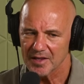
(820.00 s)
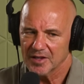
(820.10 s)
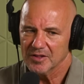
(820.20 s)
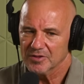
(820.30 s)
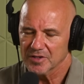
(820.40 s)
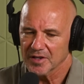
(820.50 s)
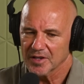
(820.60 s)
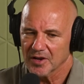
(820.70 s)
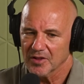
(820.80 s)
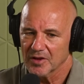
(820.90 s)
It looks like
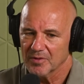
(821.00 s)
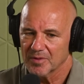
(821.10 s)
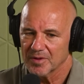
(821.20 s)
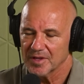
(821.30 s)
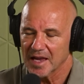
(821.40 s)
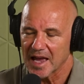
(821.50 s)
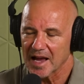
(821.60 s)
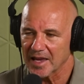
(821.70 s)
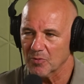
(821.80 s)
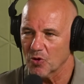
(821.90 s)
you
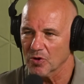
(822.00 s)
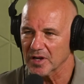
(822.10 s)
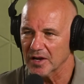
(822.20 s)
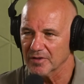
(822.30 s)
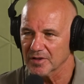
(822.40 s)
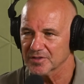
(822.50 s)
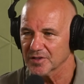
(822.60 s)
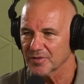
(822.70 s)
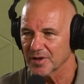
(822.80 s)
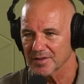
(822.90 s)
can't get walked over, because
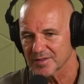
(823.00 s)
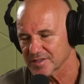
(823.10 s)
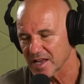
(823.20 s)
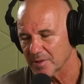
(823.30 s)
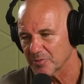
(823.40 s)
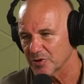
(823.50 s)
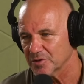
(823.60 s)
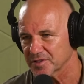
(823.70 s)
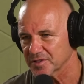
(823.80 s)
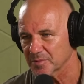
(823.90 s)
if it's same
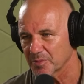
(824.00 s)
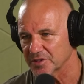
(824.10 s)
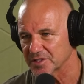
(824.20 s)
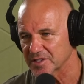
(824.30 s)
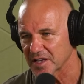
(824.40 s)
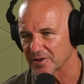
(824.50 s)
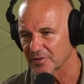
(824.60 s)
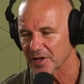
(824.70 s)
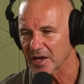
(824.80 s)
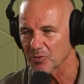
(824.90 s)
rules as the prisons here,
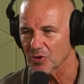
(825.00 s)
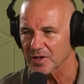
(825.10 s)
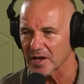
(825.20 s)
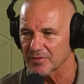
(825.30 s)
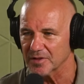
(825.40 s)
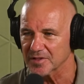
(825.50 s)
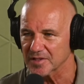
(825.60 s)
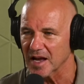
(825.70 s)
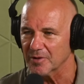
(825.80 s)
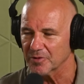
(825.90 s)
if you get walked over to
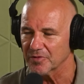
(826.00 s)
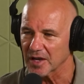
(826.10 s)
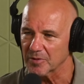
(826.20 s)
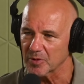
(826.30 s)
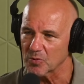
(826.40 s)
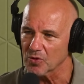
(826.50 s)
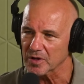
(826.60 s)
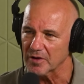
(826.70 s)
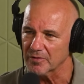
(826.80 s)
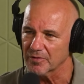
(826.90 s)
start with, you're going to be walked
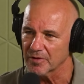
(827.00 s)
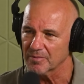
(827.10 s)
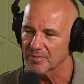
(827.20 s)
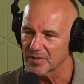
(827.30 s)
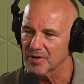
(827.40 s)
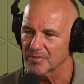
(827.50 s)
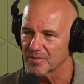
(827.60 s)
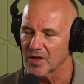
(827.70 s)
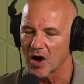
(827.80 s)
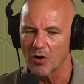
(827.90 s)
over for the
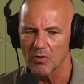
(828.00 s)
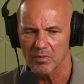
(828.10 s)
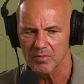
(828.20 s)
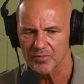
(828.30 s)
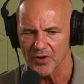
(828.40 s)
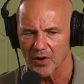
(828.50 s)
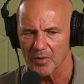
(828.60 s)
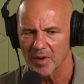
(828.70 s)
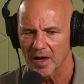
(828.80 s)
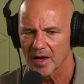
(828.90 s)
whole time.